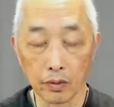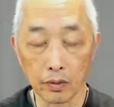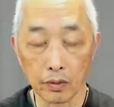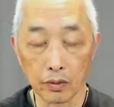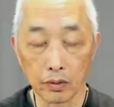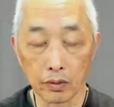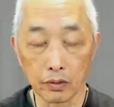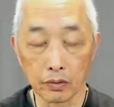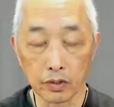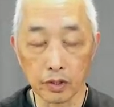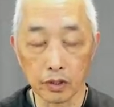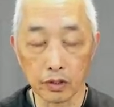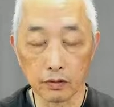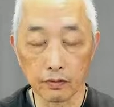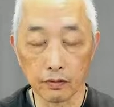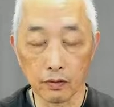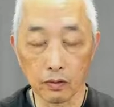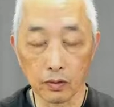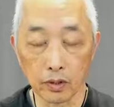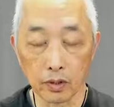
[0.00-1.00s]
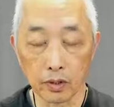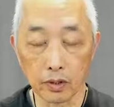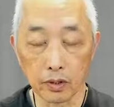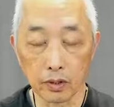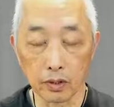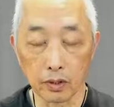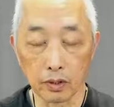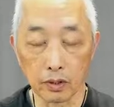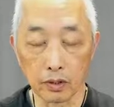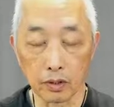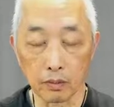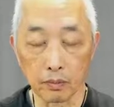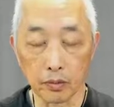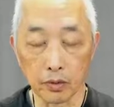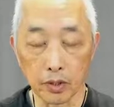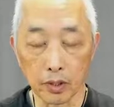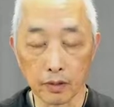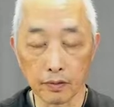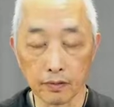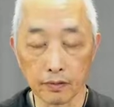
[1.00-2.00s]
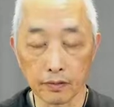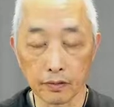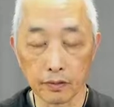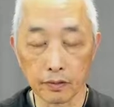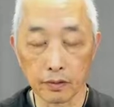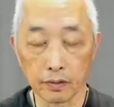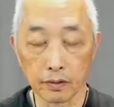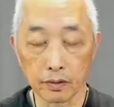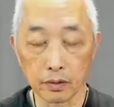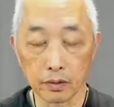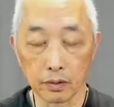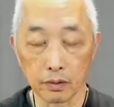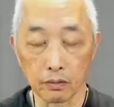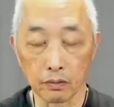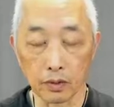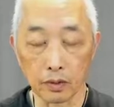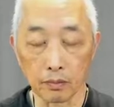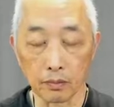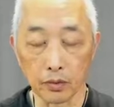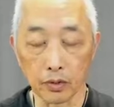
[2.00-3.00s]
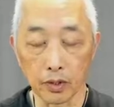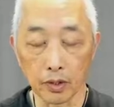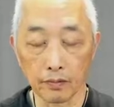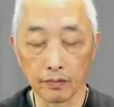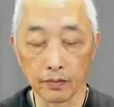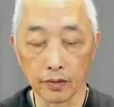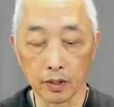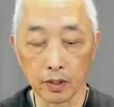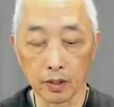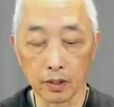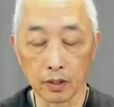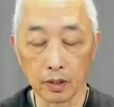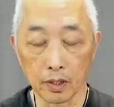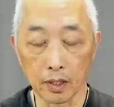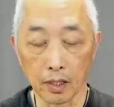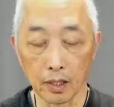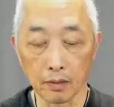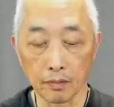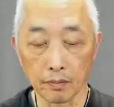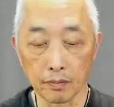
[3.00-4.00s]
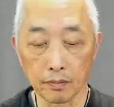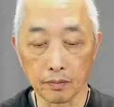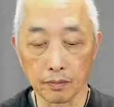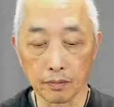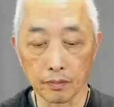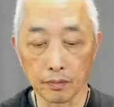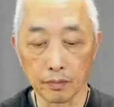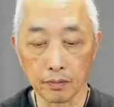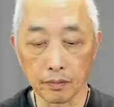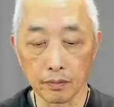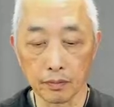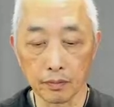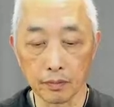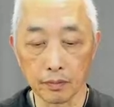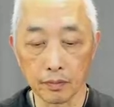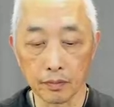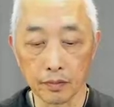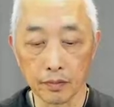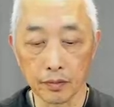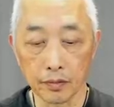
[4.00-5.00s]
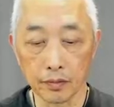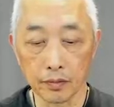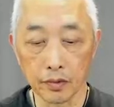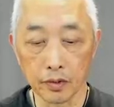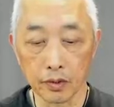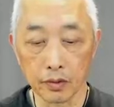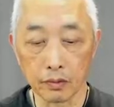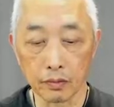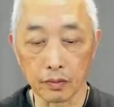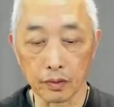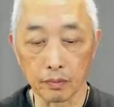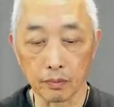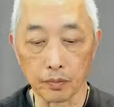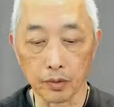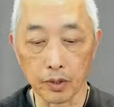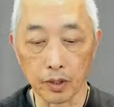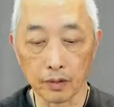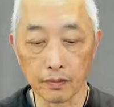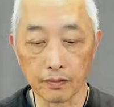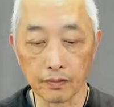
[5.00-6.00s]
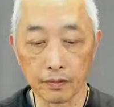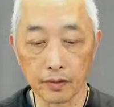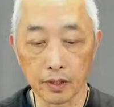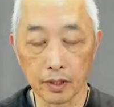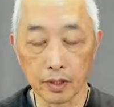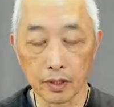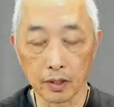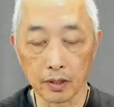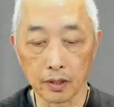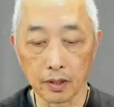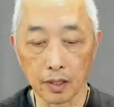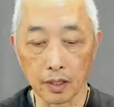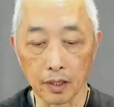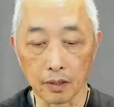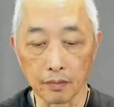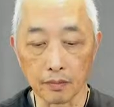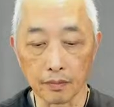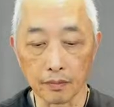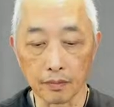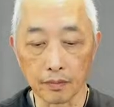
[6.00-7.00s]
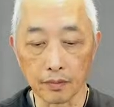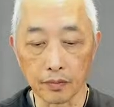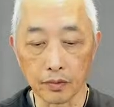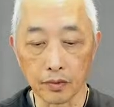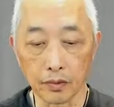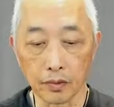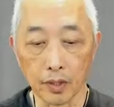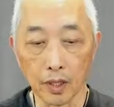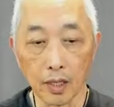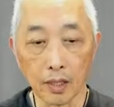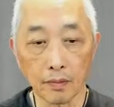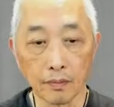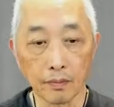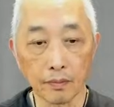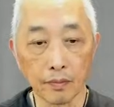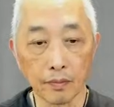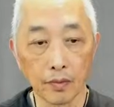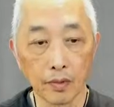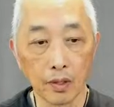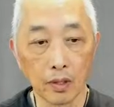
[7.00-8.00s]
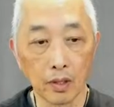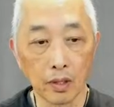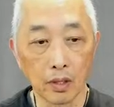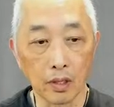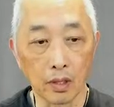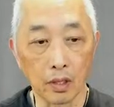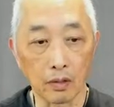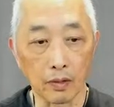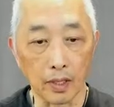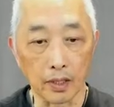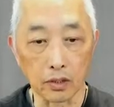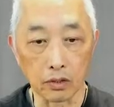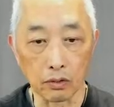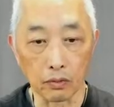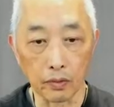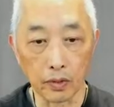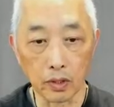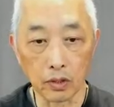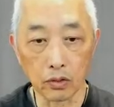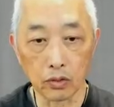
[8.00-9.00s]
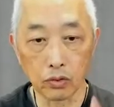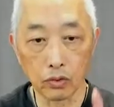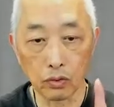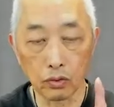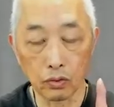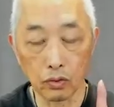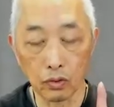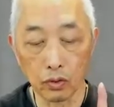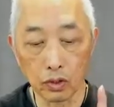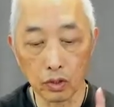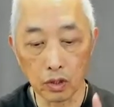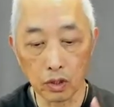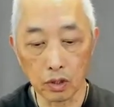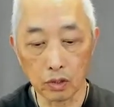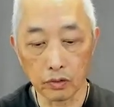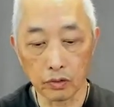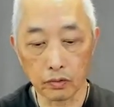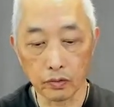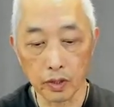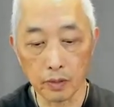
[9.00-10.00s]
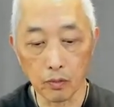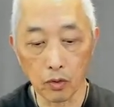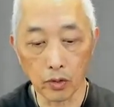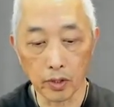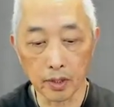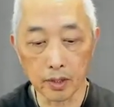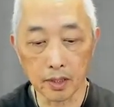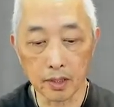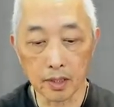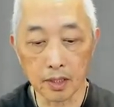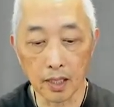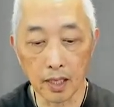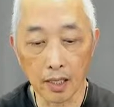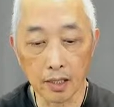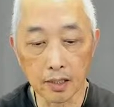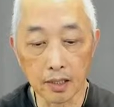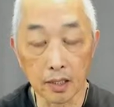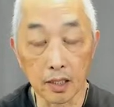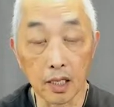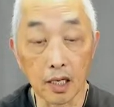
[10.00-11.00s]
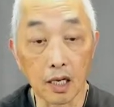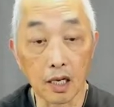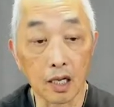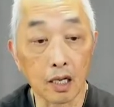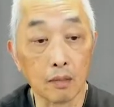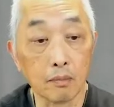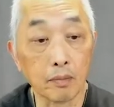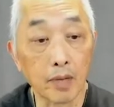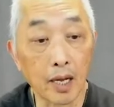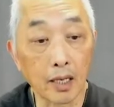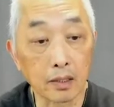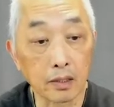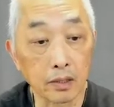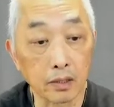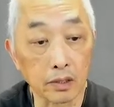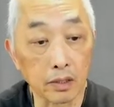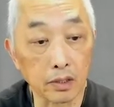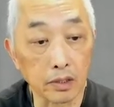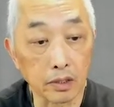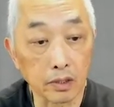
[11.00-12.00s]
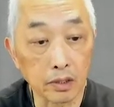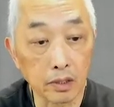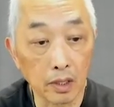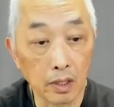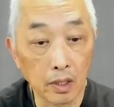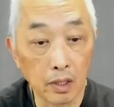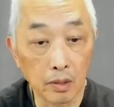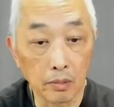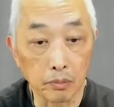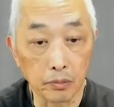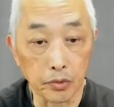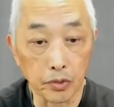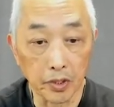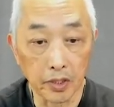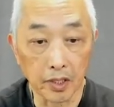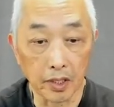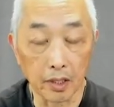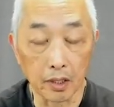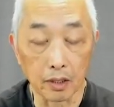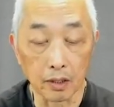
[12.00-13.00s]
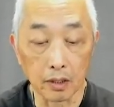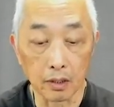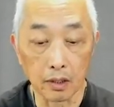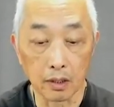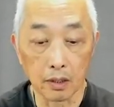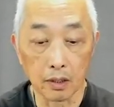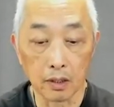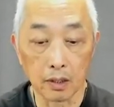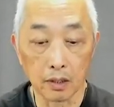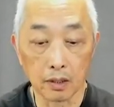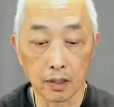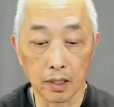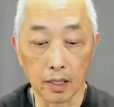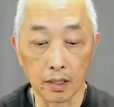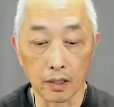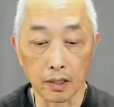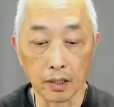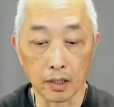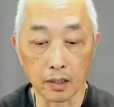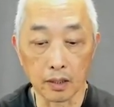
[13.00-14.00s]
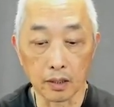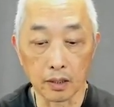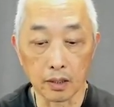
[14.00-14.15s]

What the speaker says: So just focus on your breath, one breath at a time, one breath at a time. Okay? All right, so we're going to do three more exercises and then I'll come back to this breathing technique.